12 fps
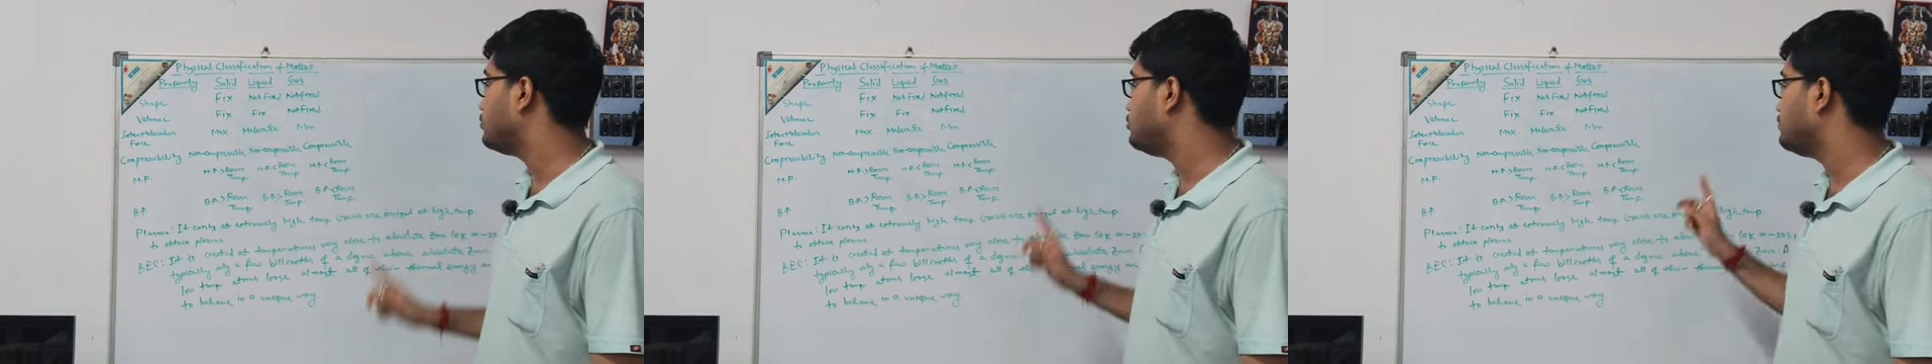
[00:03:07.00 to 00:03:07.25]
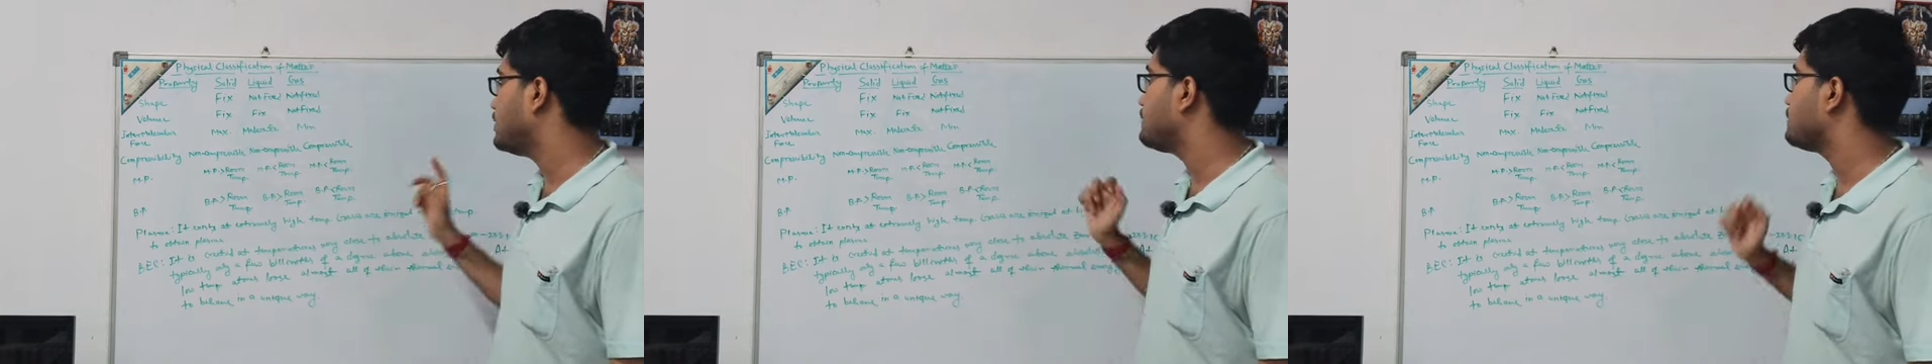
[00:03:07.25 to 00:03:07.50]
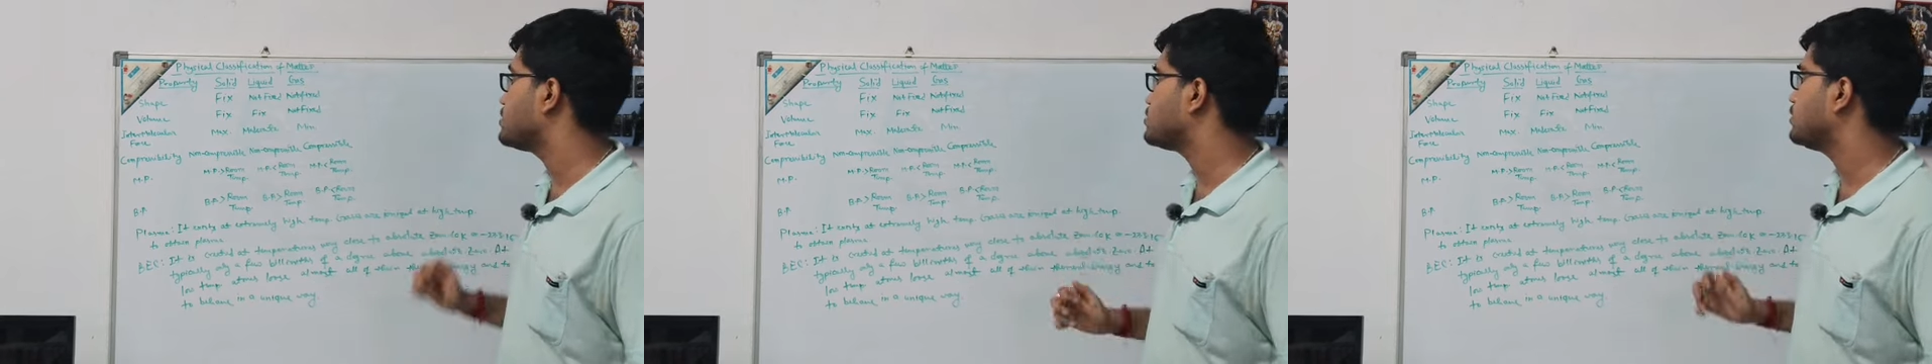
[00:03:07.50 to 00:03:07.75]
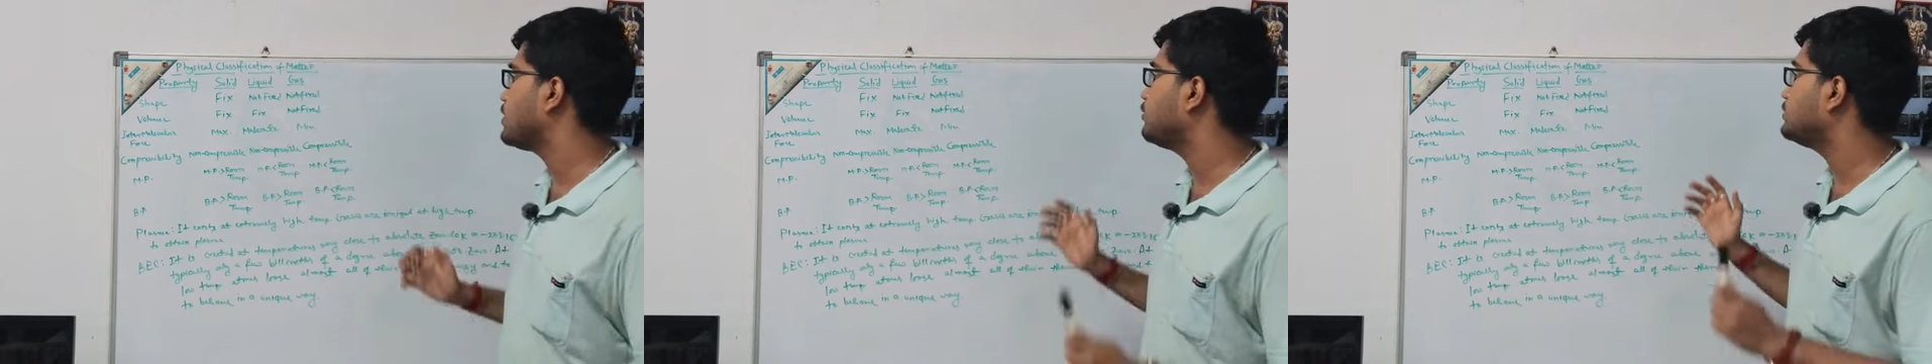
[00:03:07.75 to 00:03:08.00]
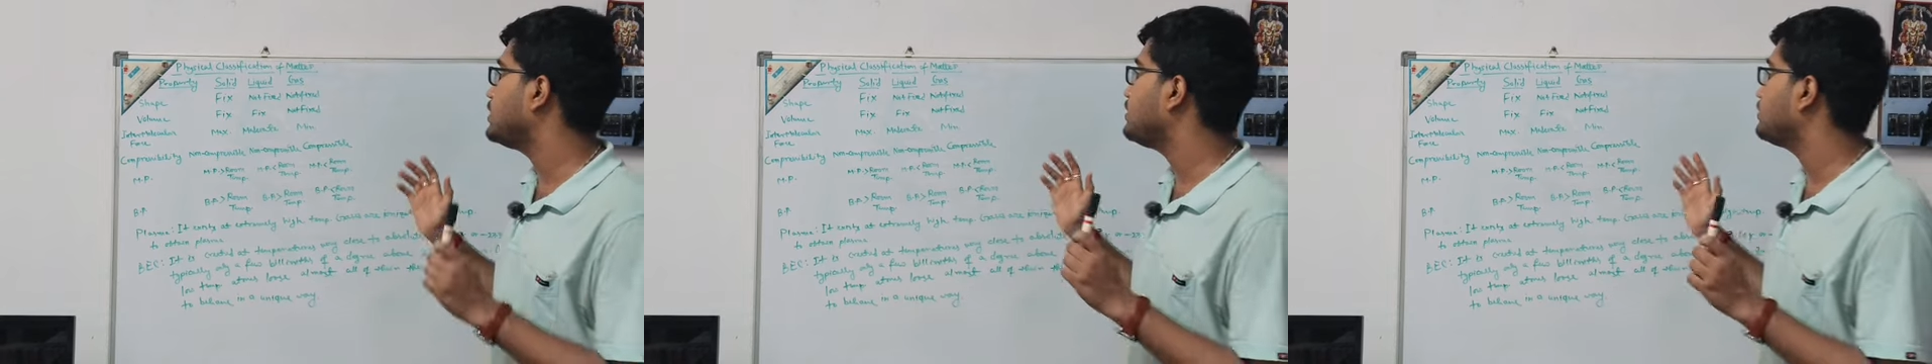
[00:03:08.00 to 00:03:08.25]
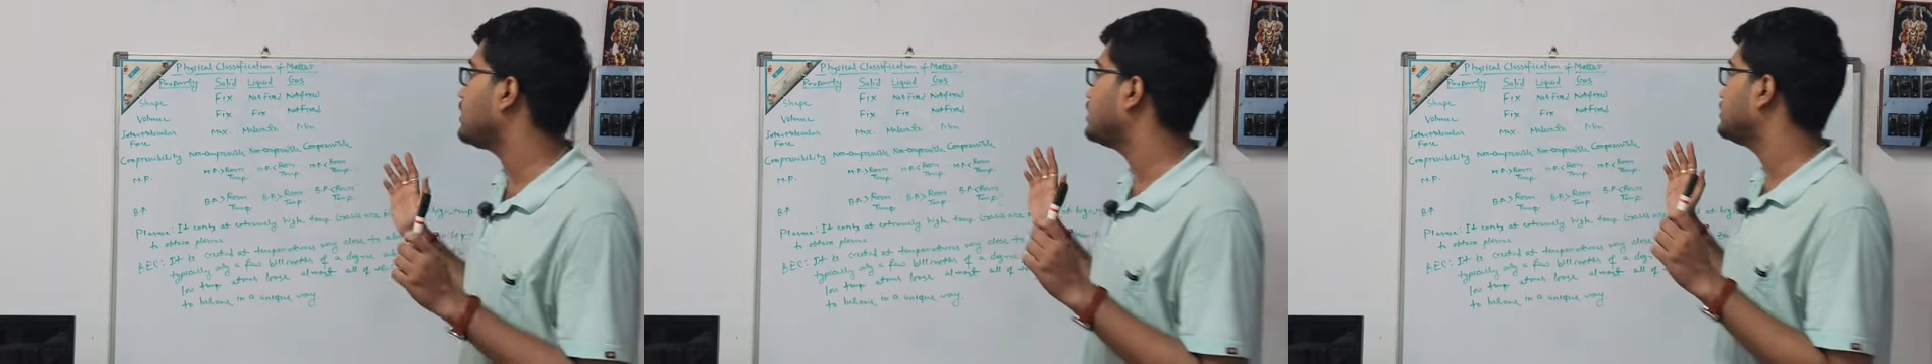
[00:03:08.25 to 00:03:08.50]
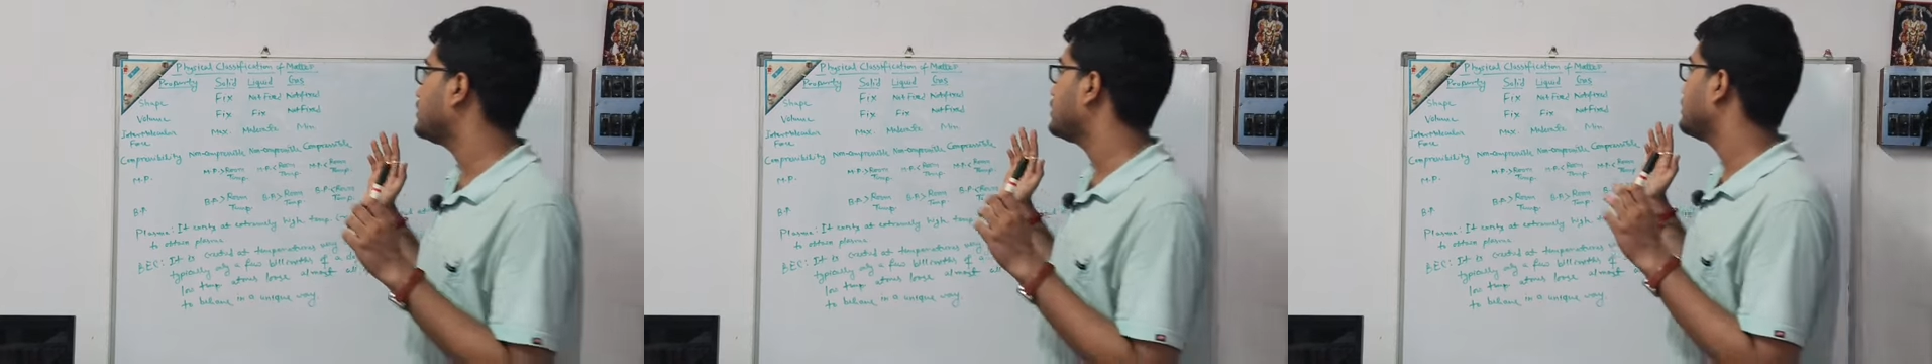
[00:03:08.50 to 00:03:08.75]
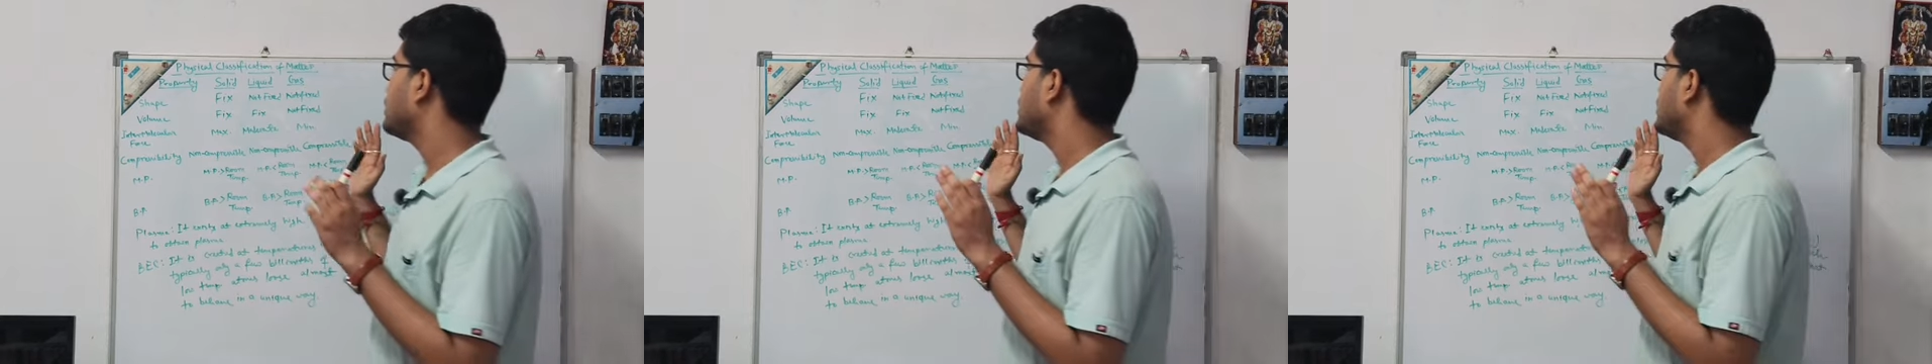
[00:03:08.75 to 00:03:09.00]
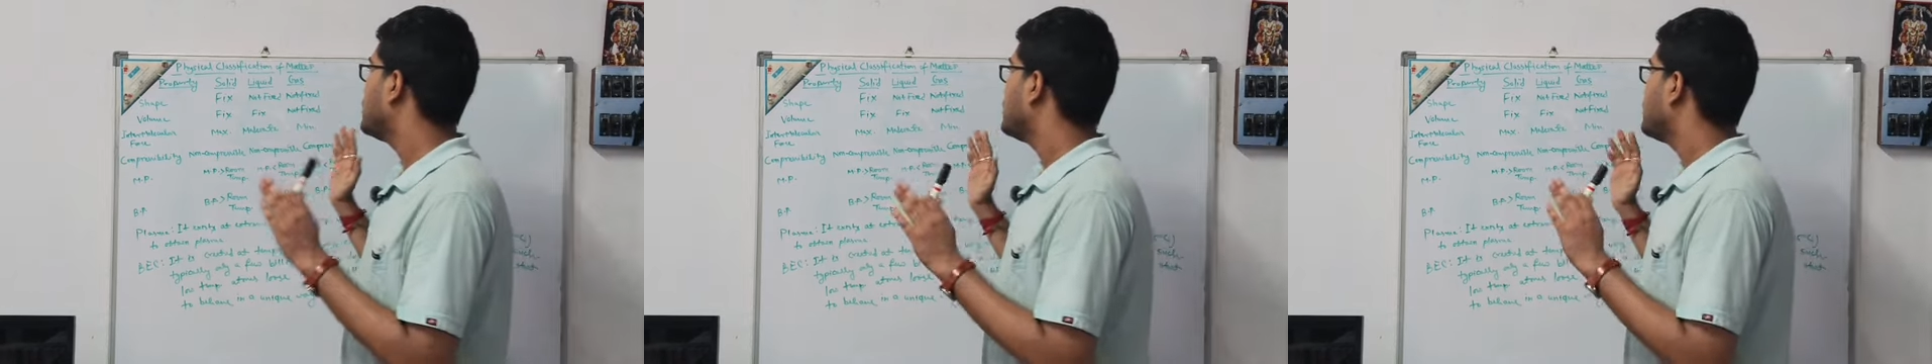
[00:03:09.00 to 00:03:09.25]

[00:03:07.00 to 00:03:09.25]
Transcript: room temperature. Now these are the